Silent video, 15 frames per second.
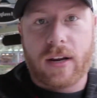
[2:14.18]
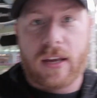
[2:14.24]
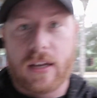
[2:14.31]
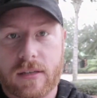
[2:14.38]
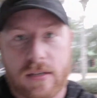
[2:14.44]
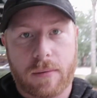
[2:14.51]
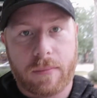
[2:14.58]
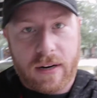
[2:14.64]
to
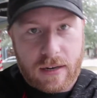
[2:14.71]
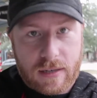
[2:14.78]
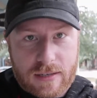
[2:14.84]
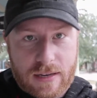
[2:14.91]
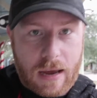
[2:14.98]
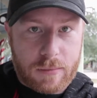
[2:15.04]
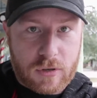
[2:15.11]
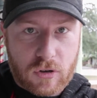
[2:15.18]
get somebody to
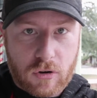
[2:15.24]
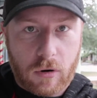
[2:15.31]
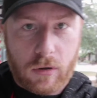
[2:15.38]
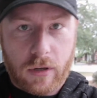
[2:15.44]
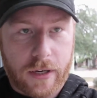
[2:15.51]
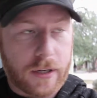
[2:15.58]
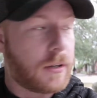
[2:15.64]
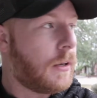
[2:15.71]
stop
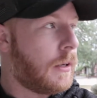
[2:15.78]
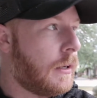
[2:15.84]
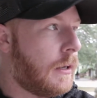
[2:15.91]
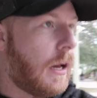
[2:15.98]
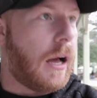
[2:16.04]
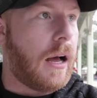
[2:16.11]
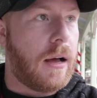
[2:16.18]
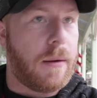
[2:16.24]
scrolling
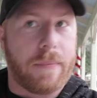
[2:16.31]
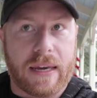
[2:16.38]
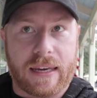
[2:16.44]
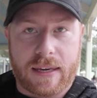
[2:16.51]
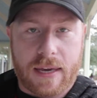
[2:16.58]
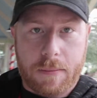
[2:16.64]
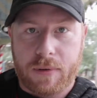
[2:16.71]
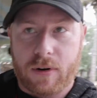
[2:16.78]
um, and
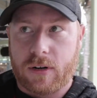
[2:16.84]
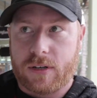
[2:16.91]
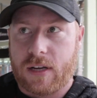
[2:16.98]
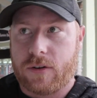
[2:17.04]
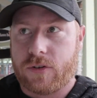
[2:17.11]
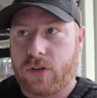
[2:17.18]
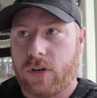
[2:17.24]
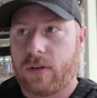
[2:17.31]
keep their
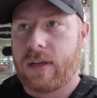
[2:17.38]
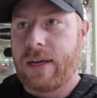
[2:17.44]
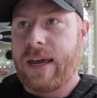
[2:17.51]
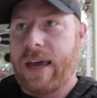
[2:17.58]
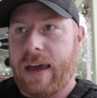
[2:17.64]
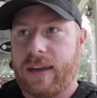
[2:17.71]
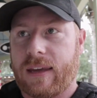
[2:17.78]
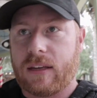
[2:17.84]
attention
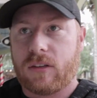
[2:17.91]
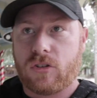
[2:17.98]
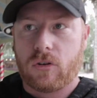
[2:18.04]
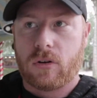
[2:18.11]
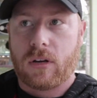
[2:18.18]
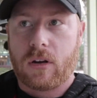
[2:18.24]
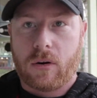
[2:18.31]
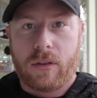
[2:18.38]
and get you to
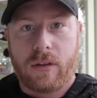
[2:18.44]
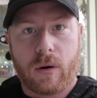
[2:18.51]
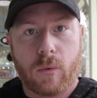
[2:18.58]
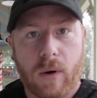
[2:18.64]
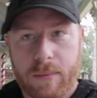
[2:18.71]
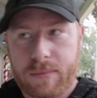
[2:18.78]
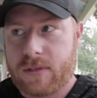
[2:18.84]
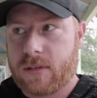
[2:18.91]
go to their
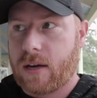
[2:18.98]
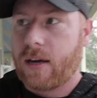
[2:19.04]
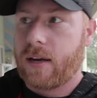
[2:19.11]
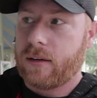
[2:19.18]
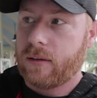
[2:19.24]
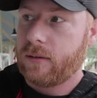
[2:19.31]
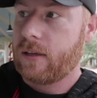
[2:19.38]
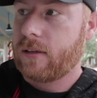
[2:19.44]
website
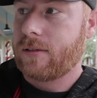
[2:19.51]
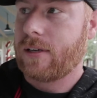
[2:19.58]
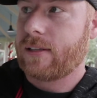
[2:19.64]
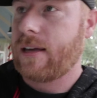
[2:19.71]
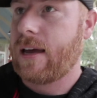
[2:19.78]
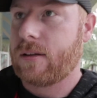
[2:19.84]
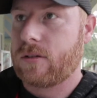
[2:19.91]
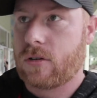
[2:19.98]
and things like
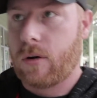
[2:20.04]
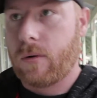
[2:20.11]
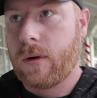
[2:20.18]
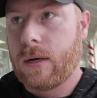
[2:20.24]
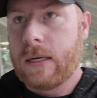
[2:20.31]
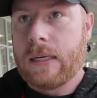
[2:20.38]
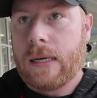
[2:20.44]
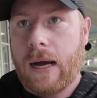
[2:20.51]
that. So
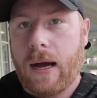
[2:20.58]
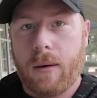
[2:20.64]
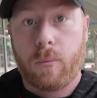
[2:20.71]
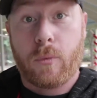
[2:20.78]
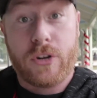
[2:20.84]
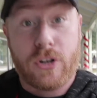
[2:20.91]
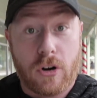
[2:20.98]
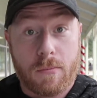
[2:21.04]
um,
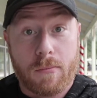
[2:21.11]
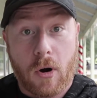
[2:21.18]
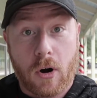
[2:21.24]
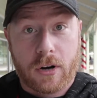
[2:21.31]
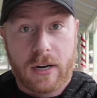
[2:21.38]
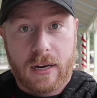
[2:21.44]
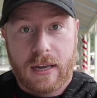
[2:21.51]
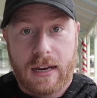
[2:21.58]
when you're
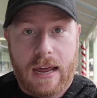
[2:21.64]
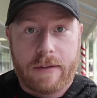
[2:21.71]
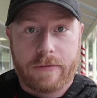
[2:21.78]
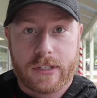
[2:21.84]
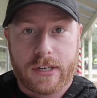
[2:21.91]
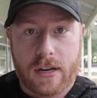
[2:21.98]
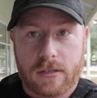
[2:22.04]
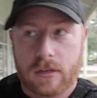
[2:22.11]
marketing and
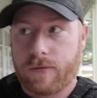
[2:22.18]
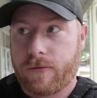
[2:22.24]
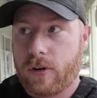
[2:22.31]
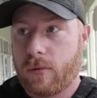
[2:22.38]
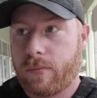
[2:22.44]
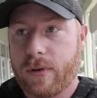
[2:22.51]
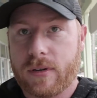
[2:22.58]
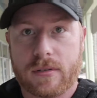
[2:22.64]
advertising for
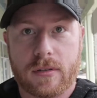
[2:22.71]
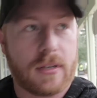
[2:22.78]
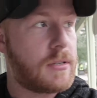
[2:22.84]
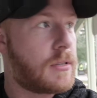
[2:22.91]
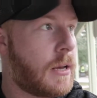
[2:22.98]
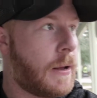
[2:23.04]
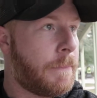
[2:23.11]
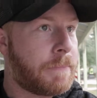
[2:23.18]
your
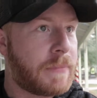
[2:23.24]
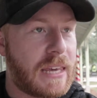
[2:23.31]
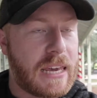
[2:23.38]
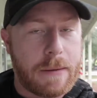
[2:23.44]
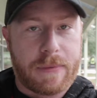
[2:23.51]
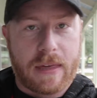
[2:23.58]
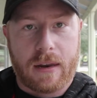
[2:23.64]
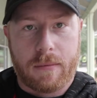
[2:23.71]
business,
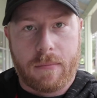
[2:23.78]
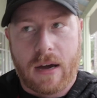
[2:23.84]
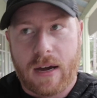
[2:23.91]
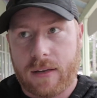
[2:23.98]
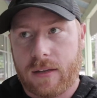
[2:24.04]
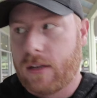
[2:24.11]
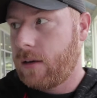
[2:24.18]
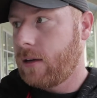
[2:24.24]
keep that in
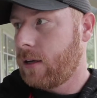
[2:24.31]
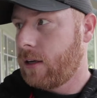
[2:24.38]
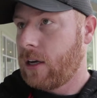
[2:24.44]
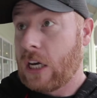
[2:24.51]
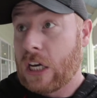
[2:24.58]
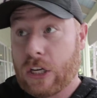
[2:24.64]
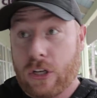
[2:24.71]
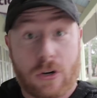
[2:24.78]
mind that
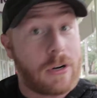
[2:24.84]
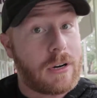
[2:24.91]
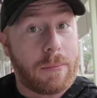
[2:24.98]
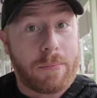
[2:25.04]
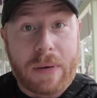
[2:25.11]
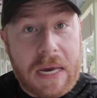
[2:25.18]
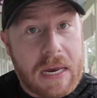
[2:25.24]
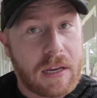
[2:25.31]
you're
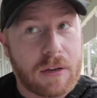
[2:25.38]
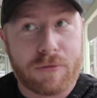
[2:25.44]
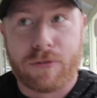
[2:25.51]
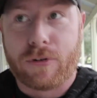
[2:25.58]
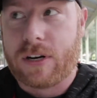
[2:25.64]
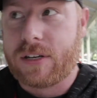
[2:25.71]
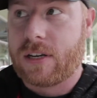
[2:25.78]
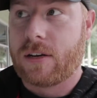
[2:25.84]
competing
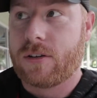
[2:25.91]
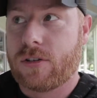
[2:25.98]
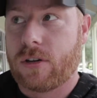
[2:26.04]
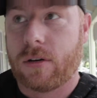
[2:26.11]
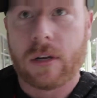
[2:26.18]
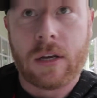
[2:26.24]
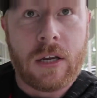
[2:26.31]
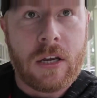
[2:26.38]
for attention.
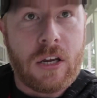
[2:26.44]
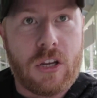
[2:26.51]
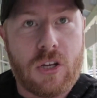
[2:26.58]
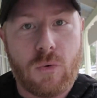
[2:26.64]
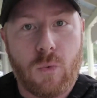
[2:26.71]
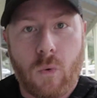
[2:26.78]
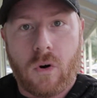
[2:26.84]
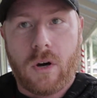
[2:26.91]

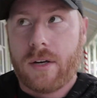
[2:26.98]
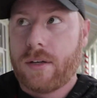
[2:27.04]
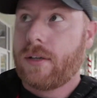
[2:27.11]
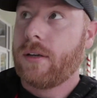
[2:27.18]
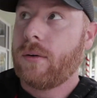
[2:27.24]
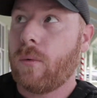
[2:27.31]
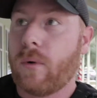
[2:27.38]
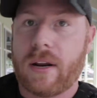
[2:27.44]
You want
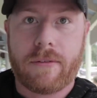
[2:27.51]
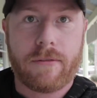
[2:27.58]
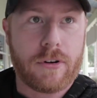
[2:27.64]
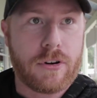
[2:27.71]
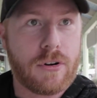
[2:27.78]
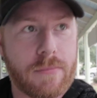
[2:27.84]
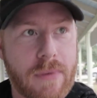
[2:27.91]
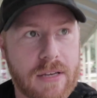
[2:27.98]
whatever
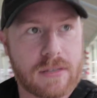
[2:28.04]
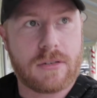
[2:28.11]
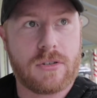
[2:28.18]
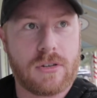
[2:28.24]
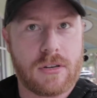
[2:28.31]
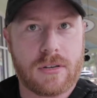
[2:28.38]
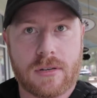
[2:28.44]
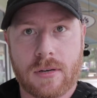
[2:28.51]
your message
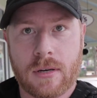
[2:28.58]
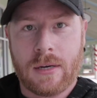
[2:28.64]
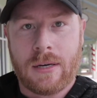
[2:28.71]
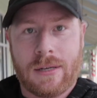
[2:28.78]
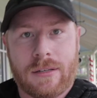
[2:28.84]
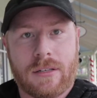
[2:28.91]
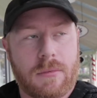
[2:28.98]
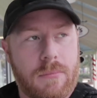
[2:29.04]
is
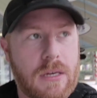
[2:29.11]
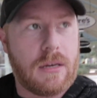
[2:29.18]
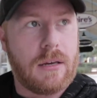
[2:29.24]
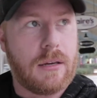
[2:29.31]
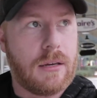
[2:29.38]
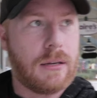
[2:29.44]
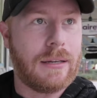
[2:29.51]
to be